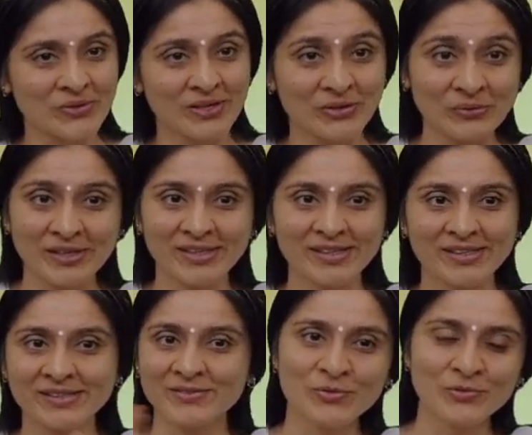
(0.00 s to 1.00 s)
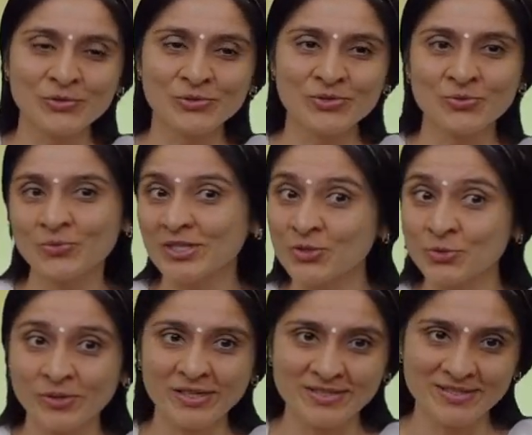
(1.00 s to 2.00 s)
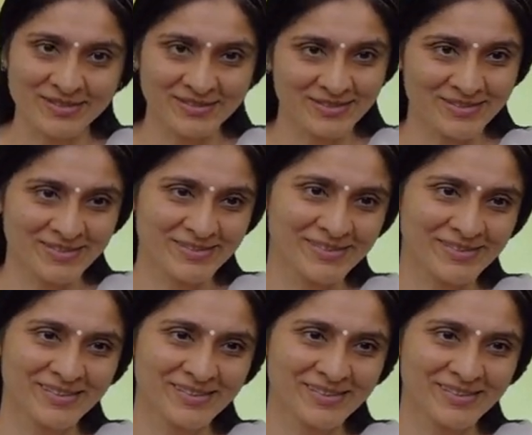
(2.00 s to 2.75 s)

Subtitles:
and you can get confused which one is this.